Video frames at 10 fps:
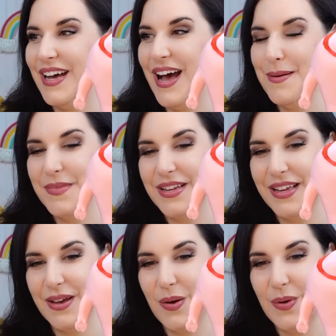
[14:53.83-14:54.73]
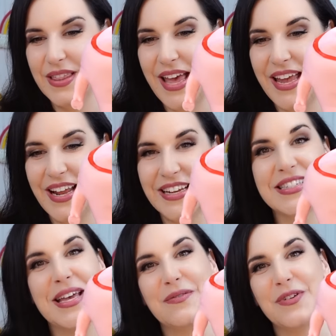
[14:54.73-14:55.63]
I'm gonna go with eight out of
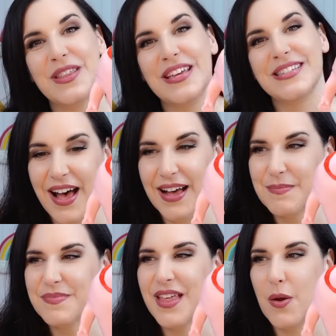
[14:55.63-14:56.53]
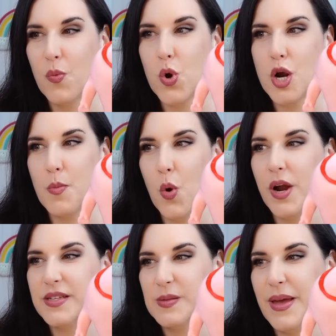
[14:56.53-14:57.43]
ten for these. Um, they were
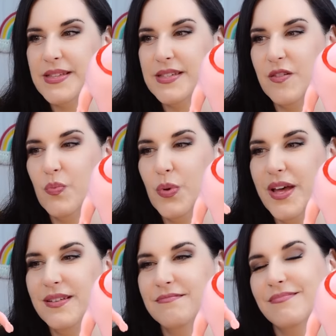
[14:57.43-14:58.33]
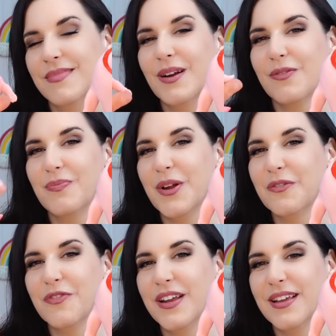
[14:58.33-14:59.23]
more expensive, but they're they're
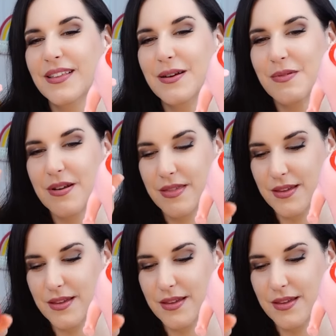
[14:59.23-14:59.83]
funny. They're worth